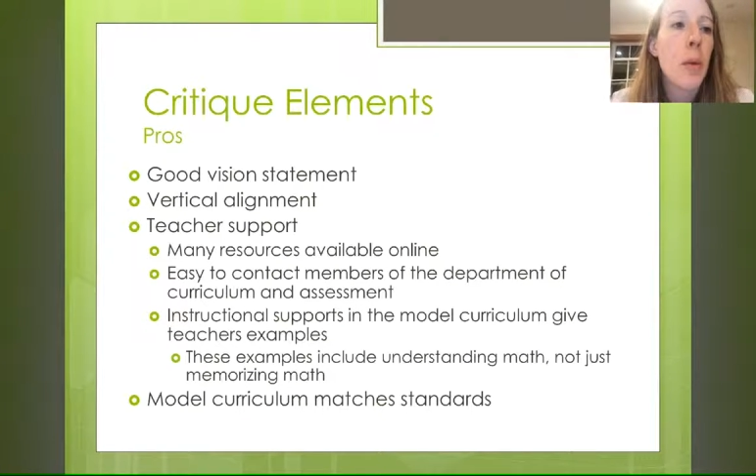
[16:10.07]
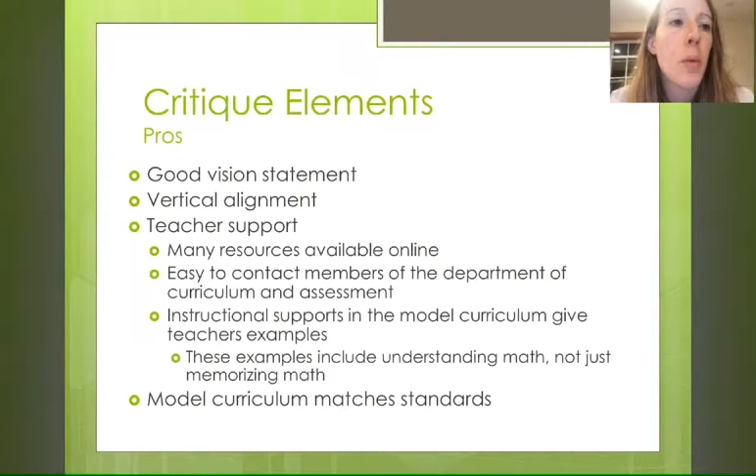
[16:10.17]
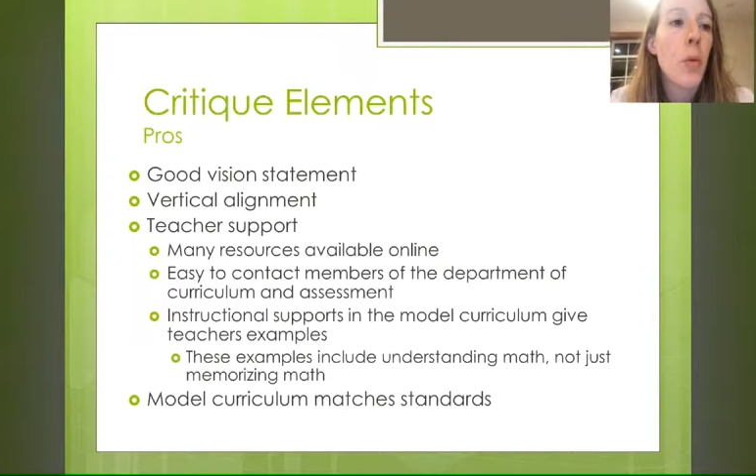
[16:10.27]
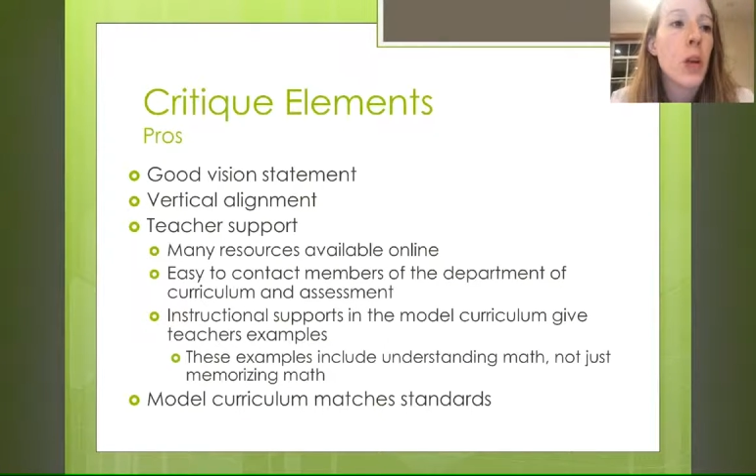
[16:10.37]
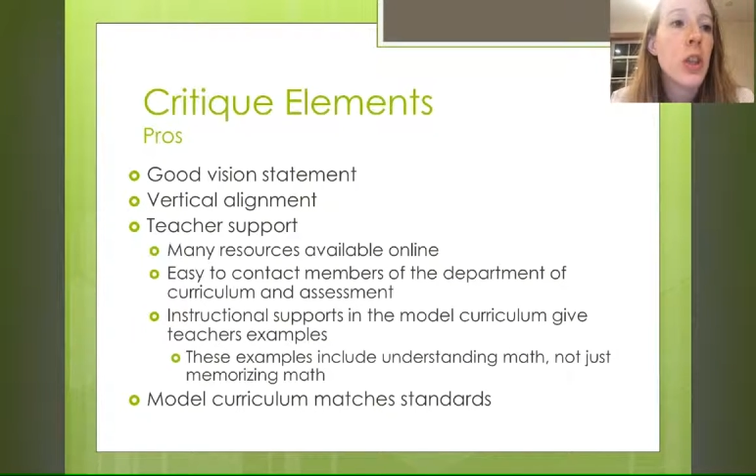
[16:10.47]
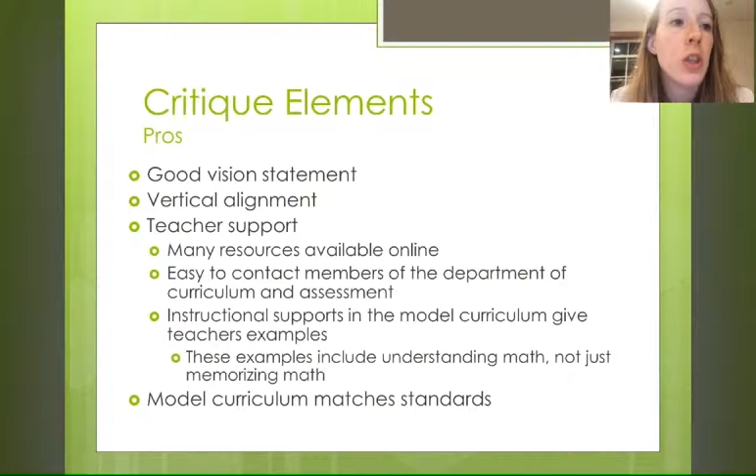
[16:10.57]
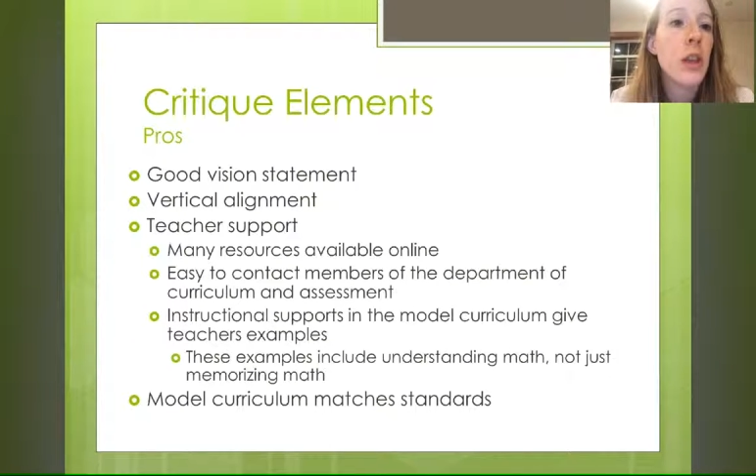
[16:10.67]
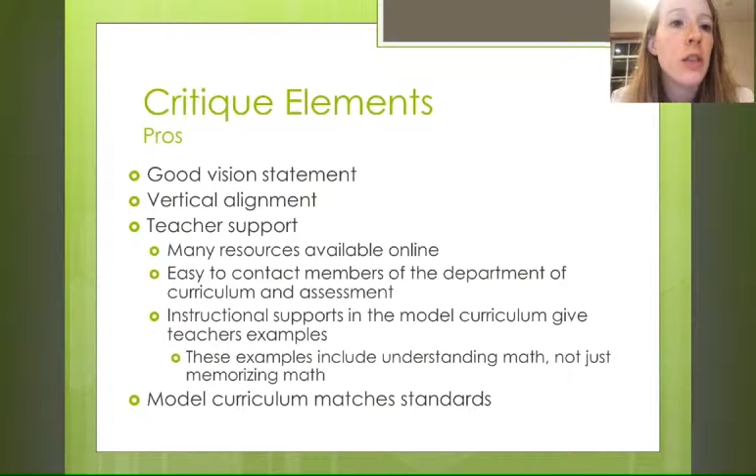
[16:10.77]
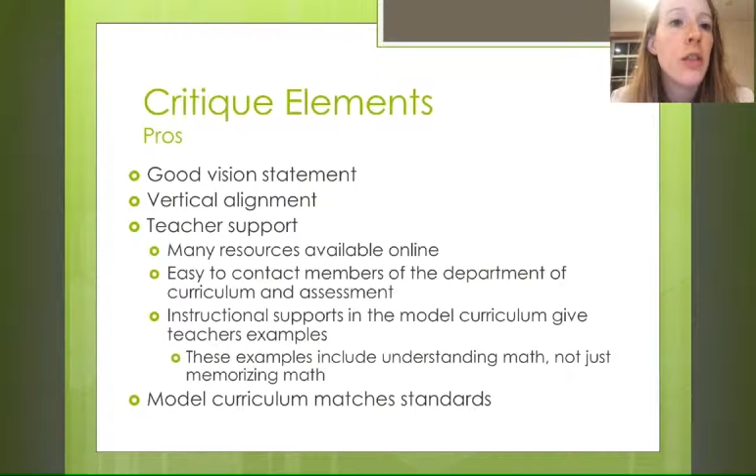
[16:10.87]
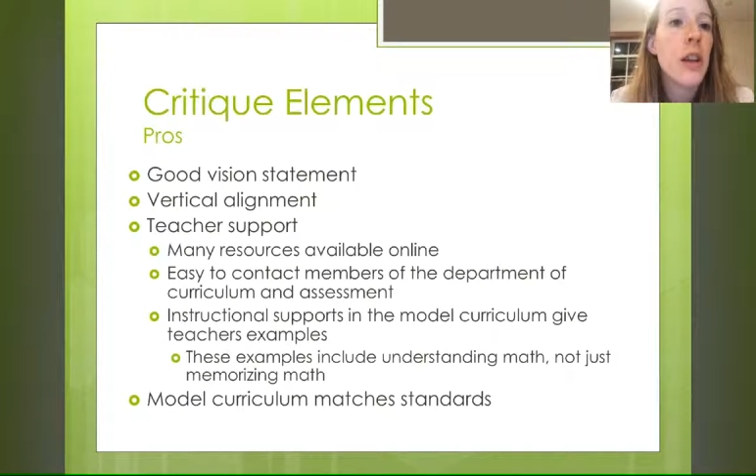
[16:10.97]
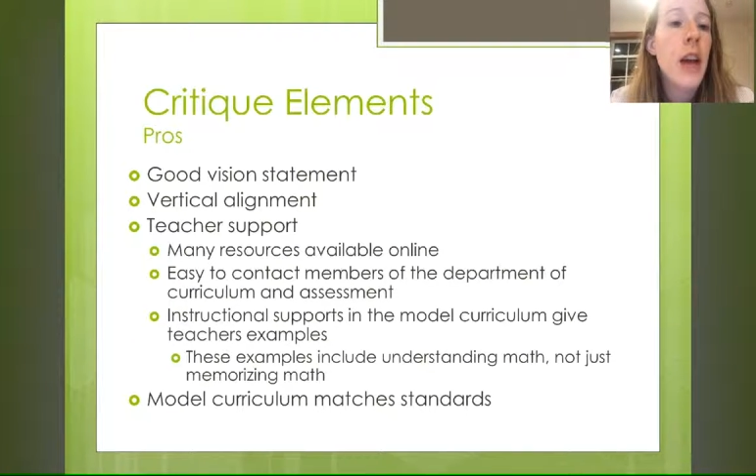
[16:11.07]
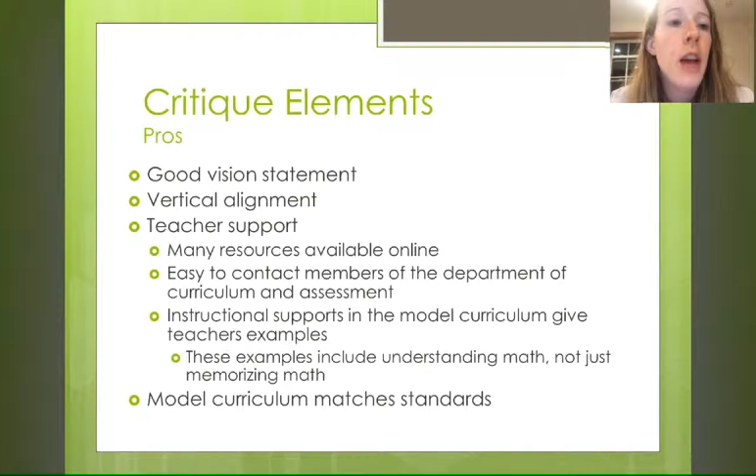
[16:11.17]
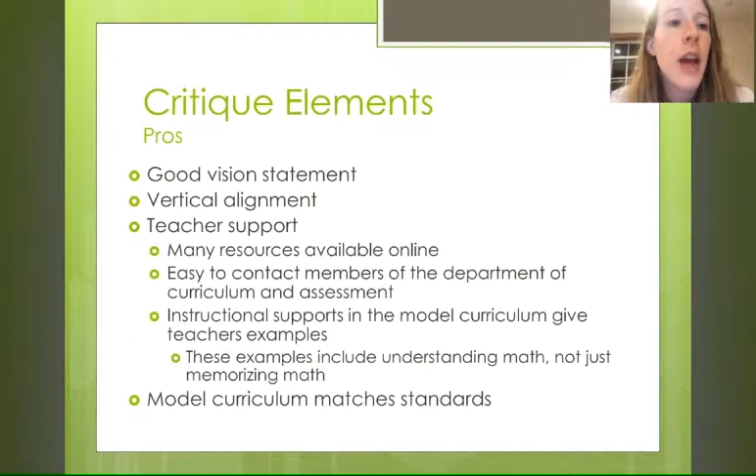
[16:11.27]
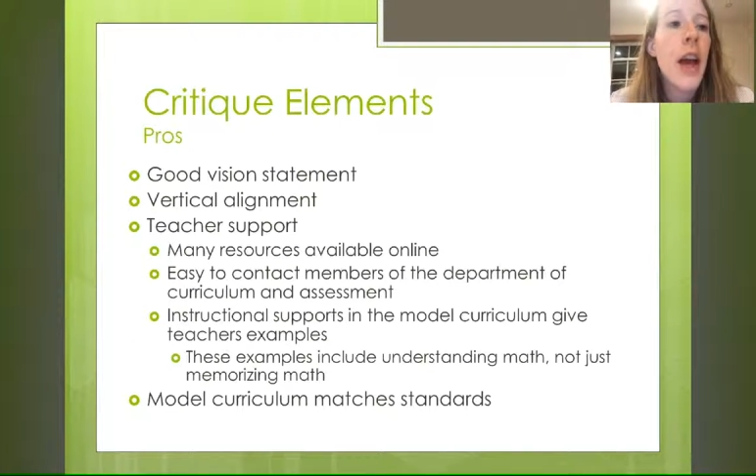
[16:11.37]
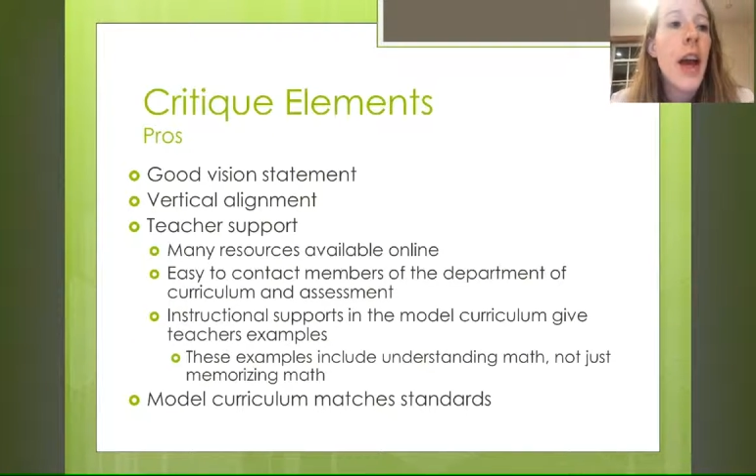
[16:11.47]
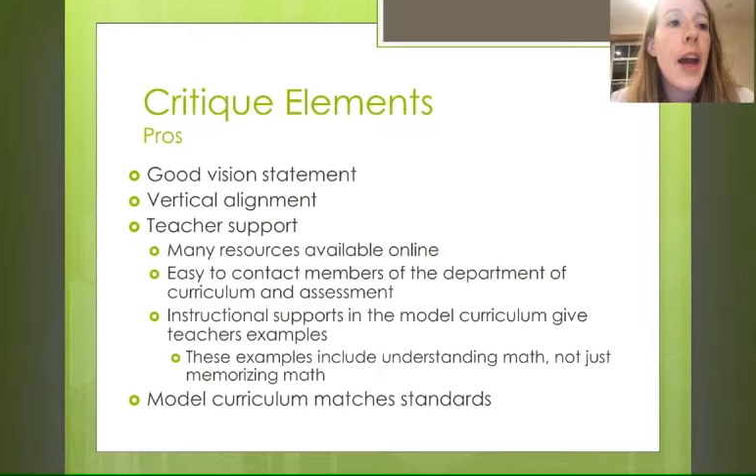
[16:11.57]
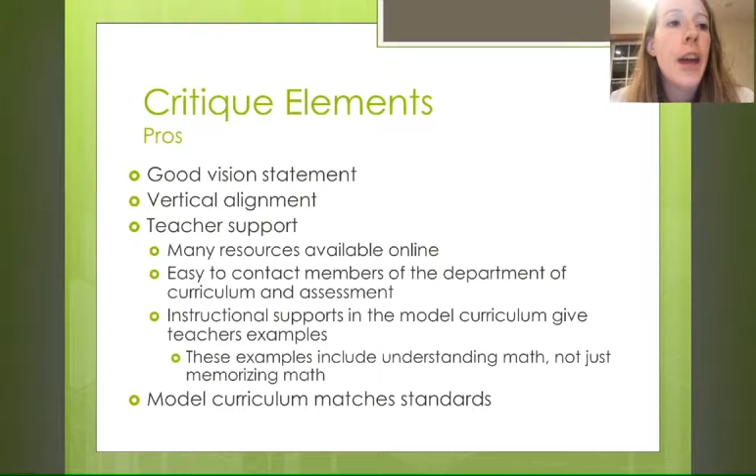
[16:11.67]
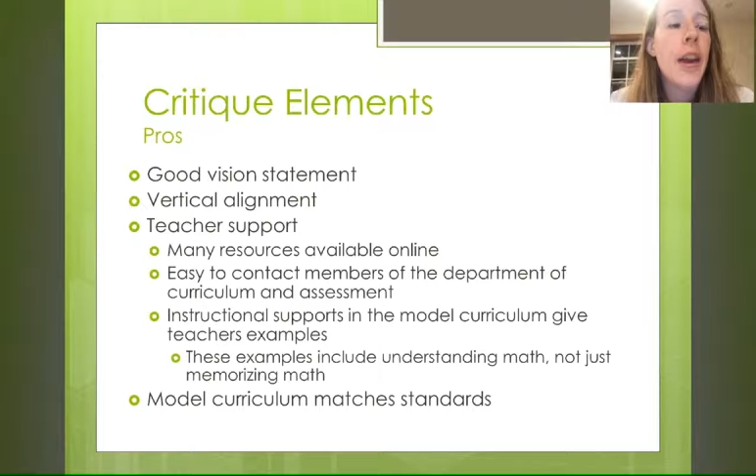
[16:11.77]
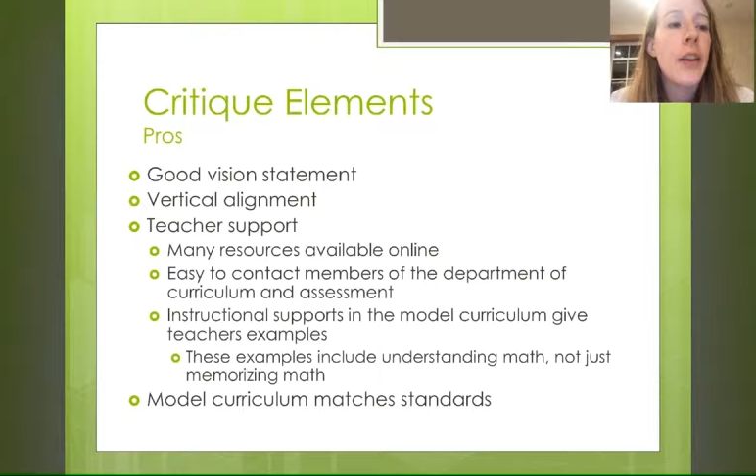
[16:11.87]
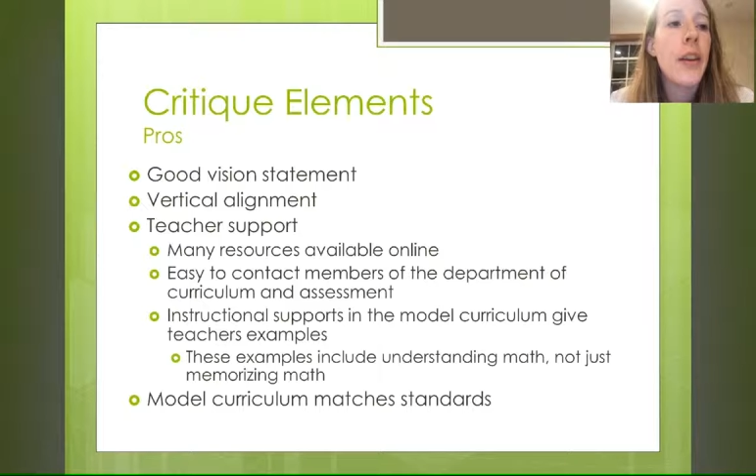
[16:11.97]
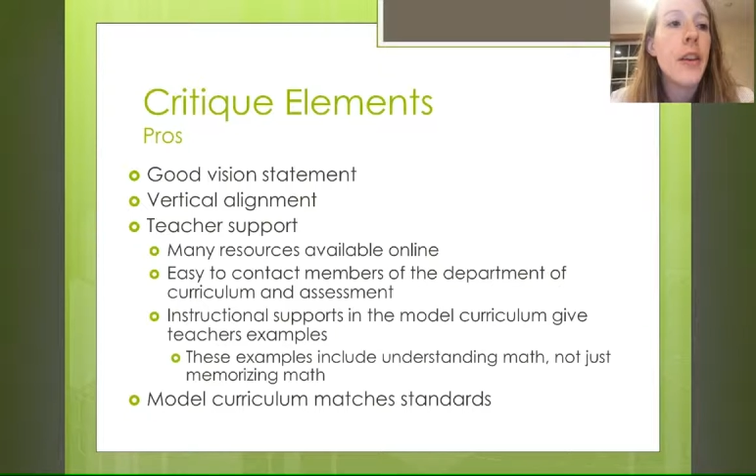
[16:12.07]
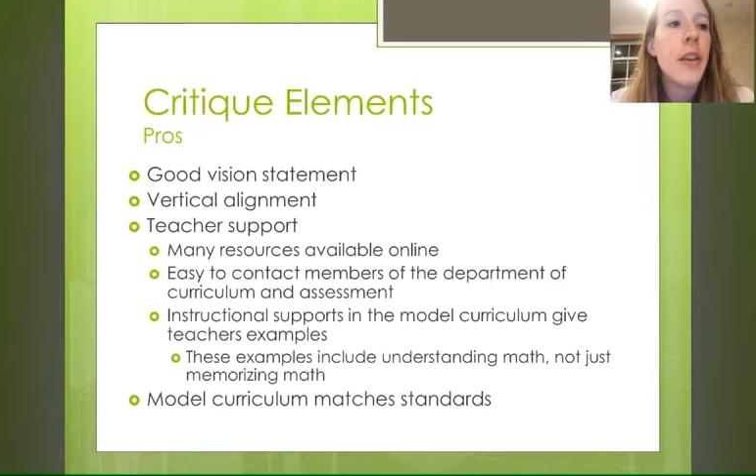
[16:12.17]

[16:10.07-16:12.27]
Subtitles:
proportions. And,